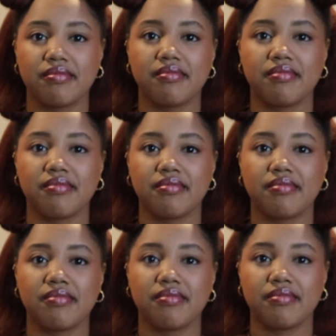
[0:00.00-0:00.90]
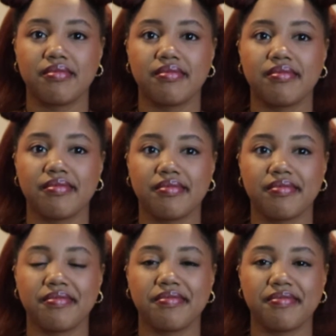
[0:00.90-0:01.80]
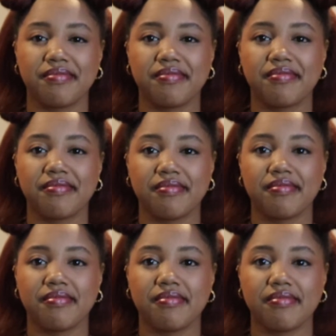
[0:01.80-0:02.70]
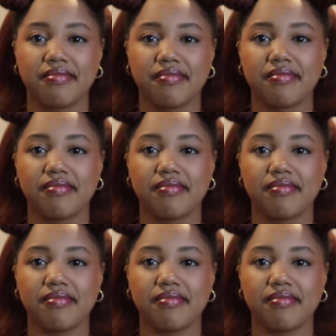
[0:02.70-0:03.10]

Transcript: (silent)